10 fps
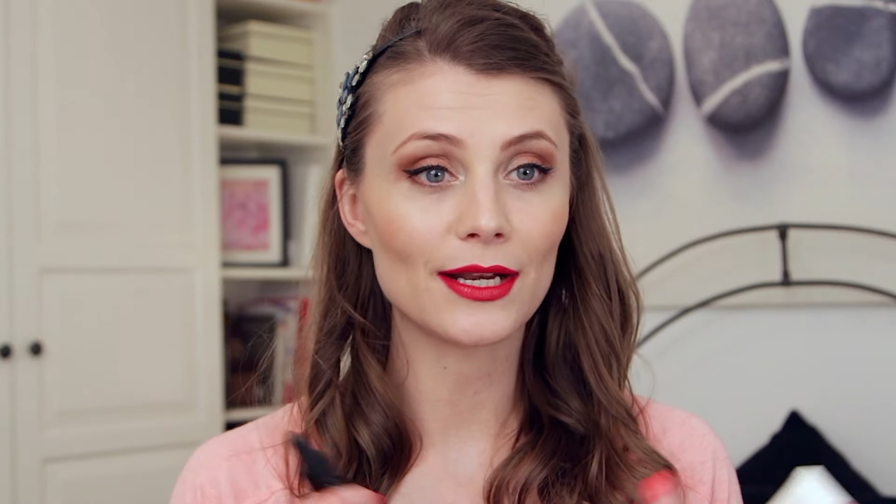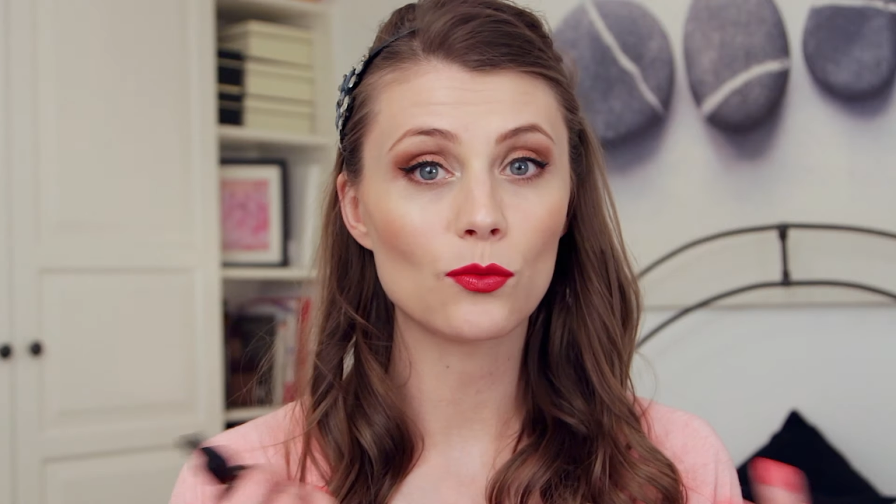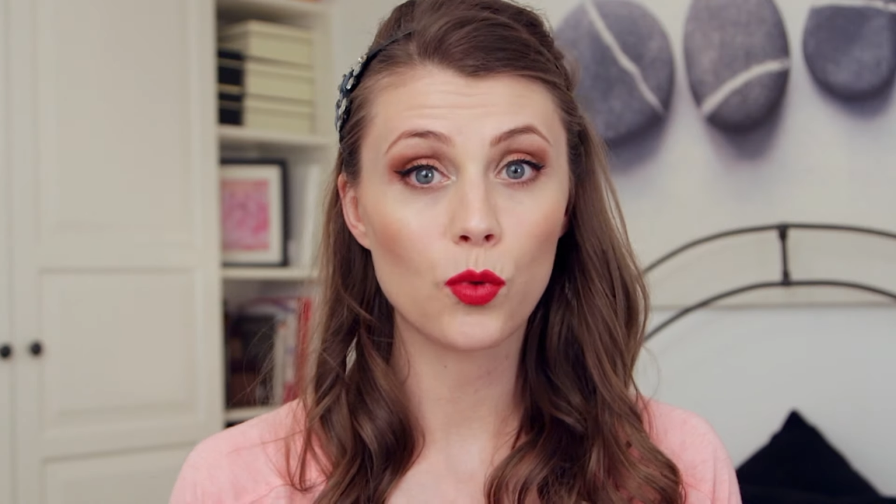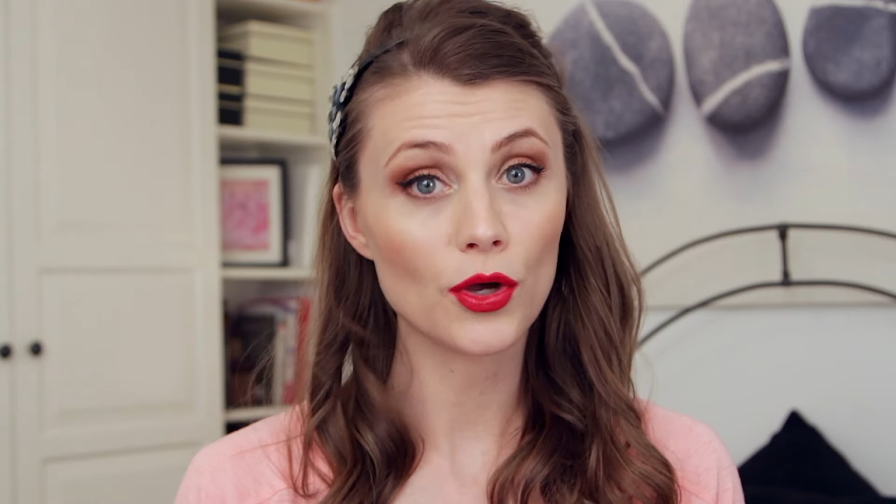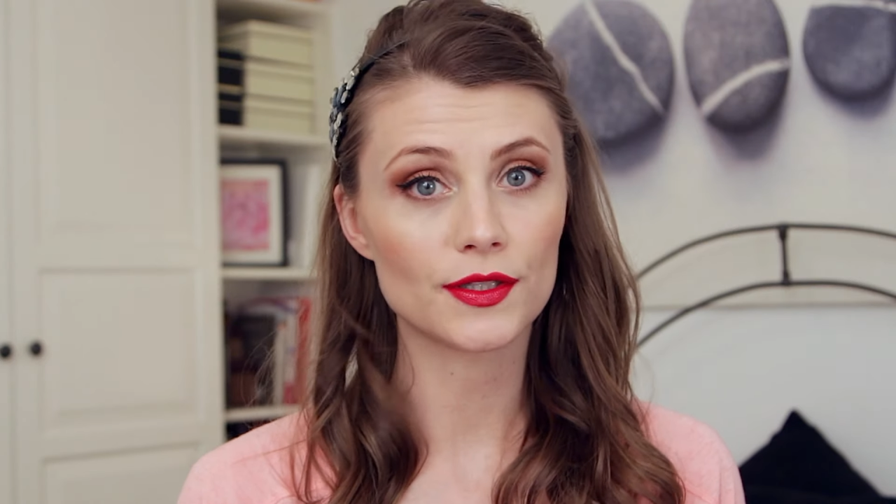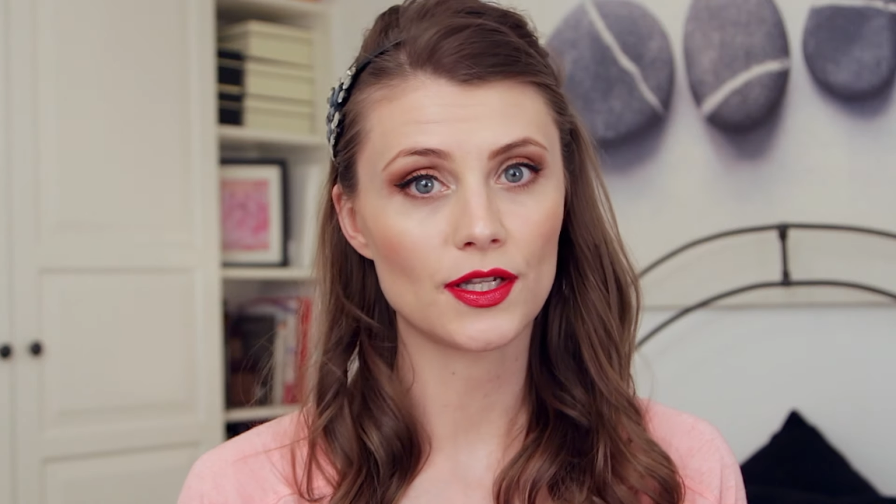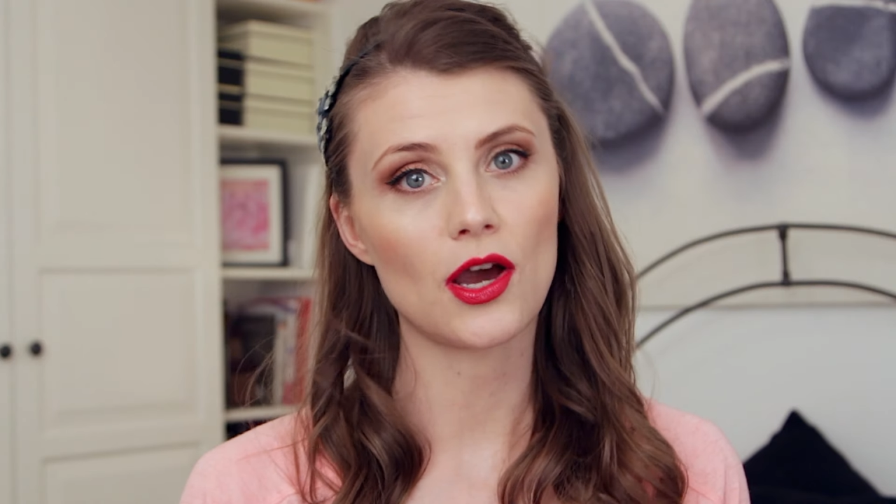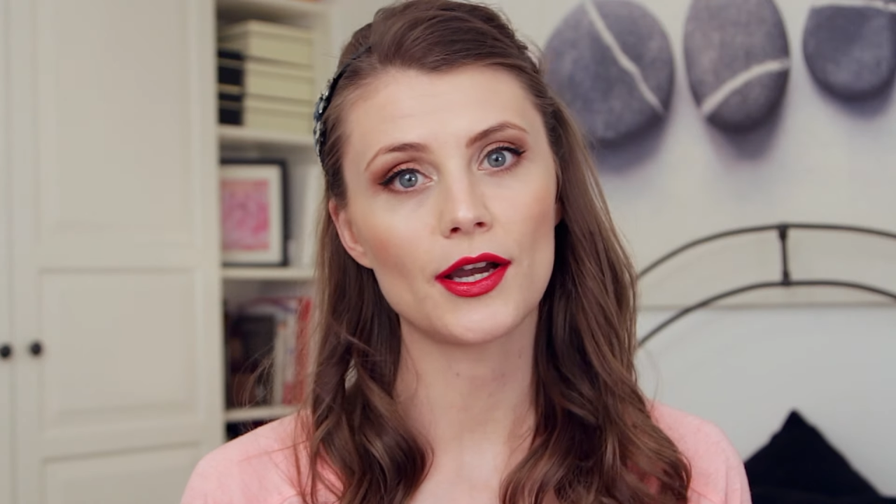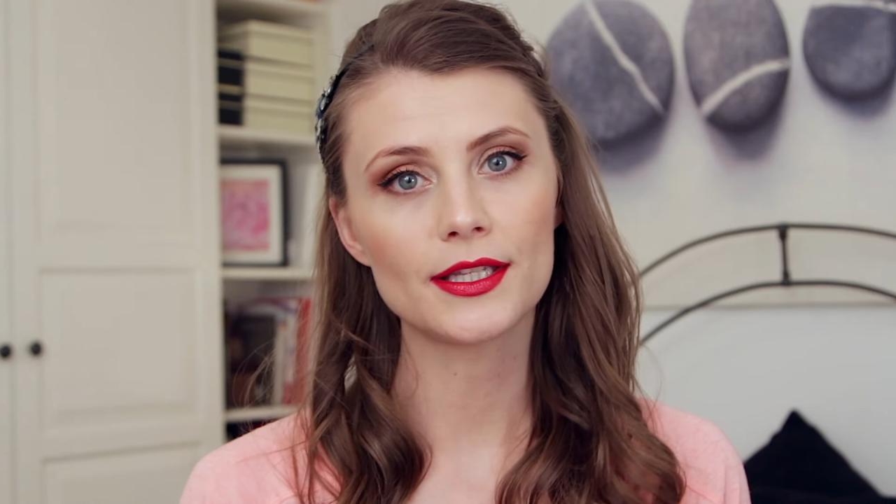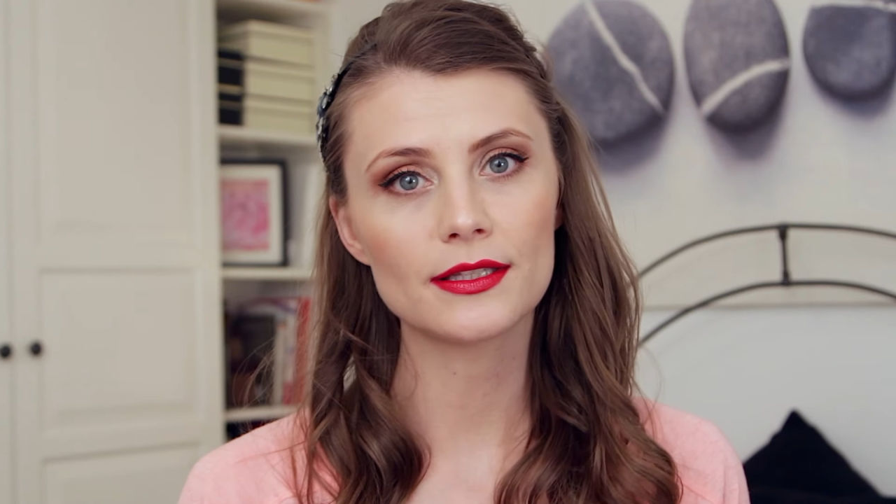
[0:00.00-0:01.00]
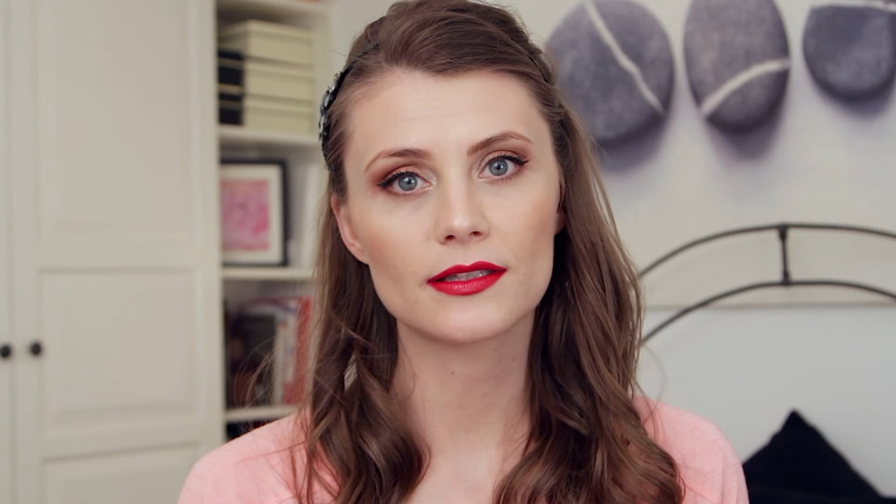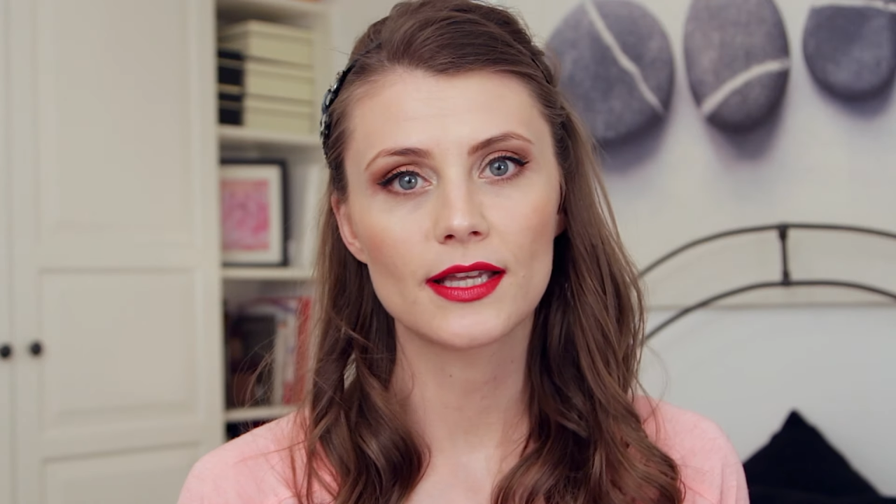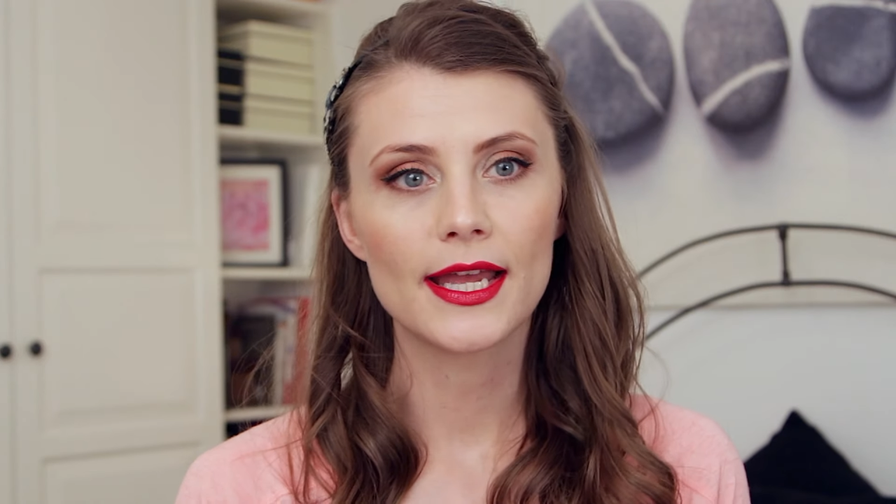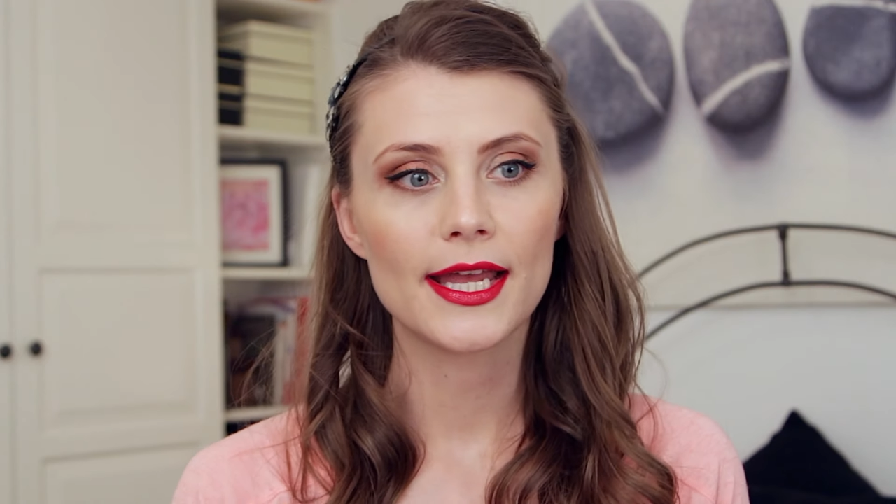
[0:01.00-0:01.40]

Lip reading: and it was nice.